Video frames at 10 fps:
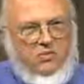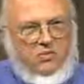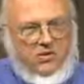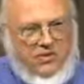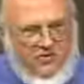
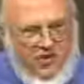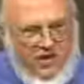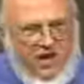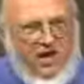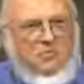during the
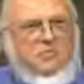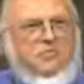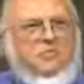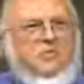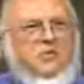
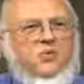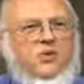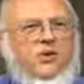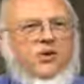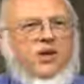Vietnam
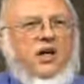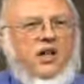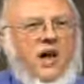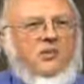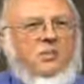War, a
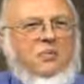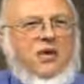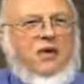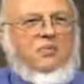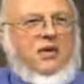lot of
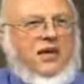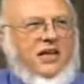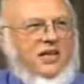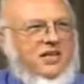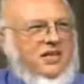people had
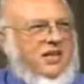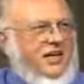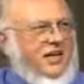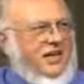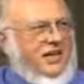PTSD,
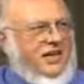and